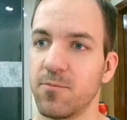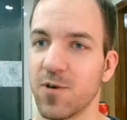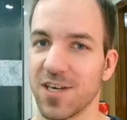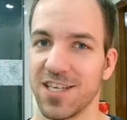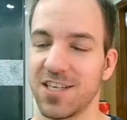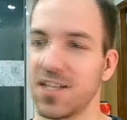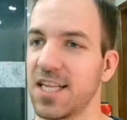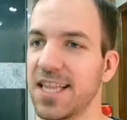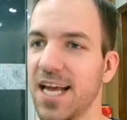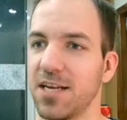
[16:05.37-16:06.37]
We're going to
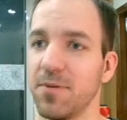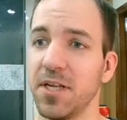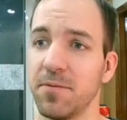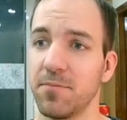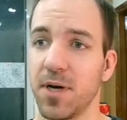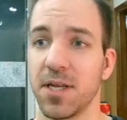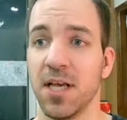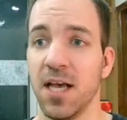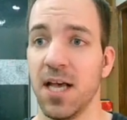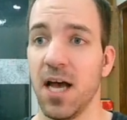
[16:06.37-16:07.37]
delete that in a minute. But
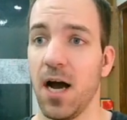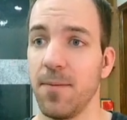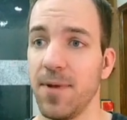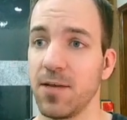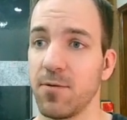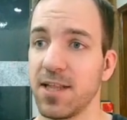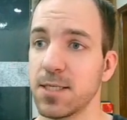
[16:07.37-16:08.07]
anyway,